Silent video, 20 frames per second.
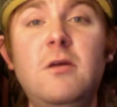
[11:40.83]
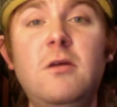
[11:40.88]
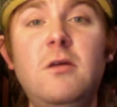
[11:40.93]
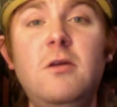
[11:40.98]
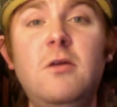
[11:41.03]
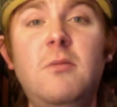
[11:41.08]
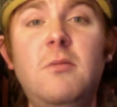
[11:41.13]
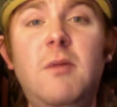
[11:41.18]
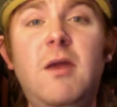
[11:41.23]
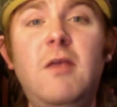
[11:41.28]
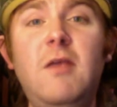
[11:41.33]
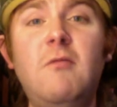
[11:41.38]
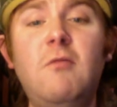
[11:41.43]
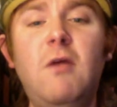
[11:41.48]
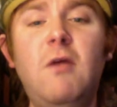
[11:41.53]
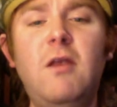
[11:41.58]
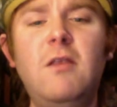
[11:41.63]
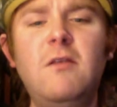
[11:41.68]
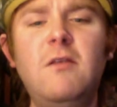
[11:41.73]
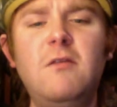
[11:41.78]
You made
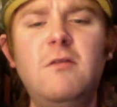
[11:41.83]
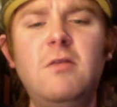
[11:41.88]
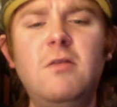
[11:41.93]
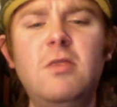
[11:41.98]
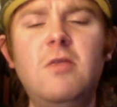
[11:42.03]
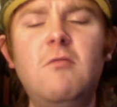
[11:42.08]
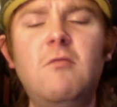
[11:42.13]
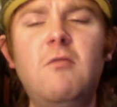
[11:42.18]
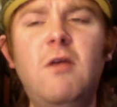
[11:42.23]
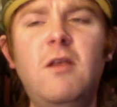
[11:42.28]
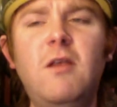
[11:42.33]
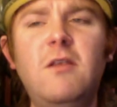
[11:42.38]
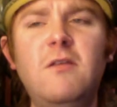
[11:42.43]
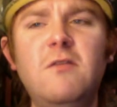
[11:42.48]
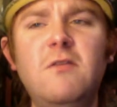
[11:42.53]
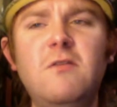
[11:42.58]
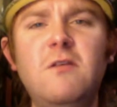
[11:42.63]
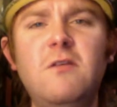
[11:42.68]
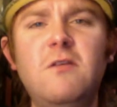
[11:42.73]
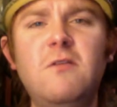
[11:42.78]
the right
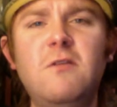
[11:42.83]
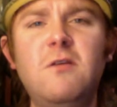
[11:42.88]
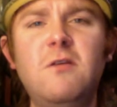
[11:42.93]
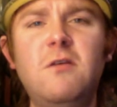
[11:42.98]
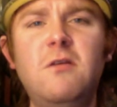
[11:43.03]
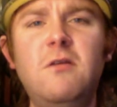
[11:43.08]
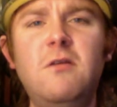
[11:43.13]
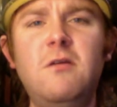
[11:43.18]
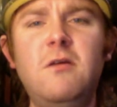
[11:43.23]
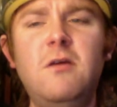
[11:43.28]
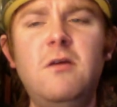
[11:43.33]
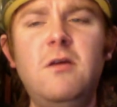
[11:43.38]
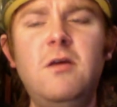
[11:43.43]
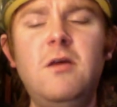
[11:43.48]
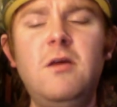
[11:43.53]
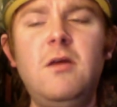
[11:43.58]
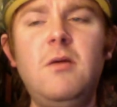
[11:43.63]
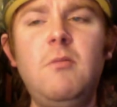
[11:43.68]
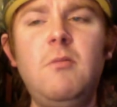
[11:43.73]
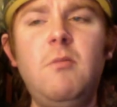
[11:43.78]
decision
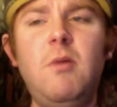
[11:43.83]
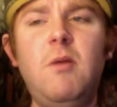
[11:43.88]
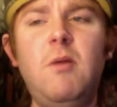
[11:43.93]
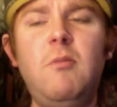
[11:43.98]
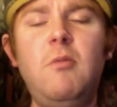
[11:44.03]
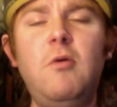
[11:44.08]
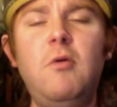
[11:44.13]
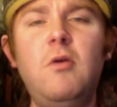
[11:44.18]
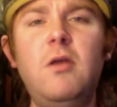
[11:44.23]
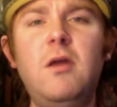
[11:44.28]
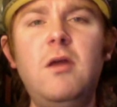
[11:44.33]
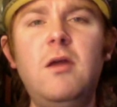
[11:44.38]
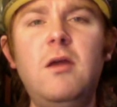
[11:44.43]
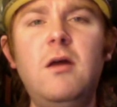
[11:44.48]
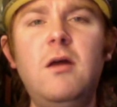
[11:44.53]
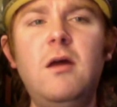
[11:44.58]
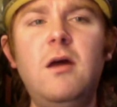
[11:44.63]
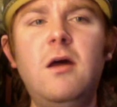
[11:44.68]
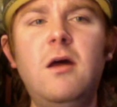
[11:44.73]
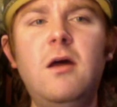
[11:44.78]
by putting
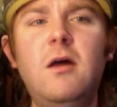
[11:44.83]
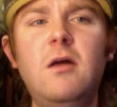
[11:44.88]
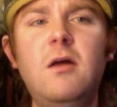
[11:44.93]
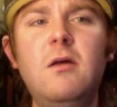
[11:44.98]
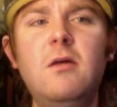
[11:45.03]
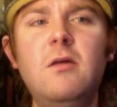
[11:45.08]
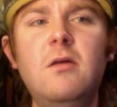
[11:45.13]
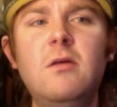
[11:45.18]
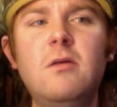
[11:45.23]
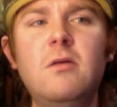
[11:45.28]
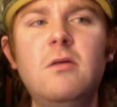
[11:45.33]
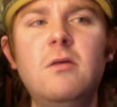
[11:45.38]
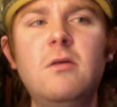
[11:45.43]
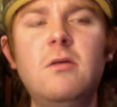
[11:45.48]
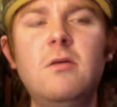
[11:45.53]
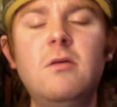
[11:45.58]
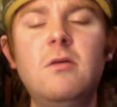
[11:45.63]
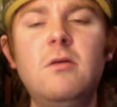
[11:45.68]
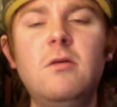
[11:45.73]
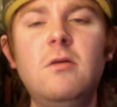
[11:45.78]
oh
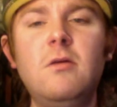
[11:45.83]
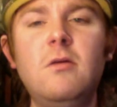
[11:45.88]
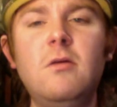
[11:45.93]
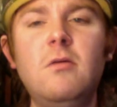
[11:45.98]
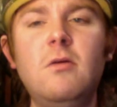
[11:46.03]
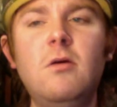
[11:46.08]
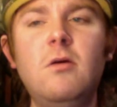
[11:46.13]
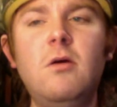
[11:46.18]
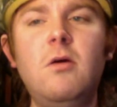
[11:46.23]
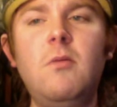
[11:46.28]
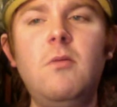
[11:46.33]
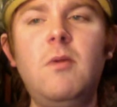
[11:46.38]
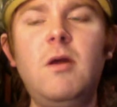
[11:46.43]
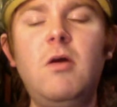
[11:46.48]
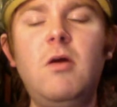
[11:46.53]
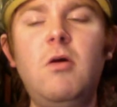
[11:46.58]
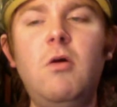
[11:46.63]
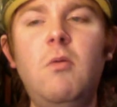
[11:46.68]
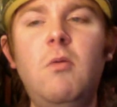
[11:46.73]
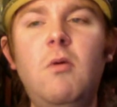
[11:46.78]
my
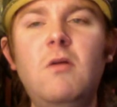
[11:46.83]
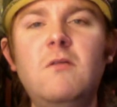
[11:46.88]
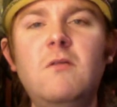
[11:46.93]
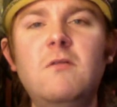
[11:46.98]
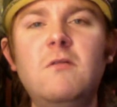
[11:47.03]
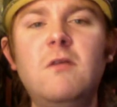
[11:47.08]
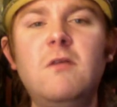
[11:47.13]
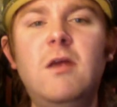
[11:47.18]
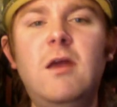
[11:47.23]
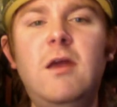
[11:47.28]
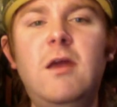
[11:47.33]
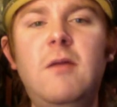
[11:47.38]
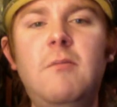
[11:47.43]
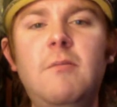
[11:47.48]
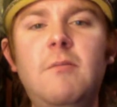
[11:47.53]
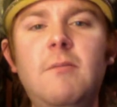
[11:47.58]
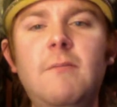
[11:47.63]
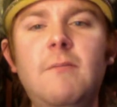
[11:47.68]
god, what's his name?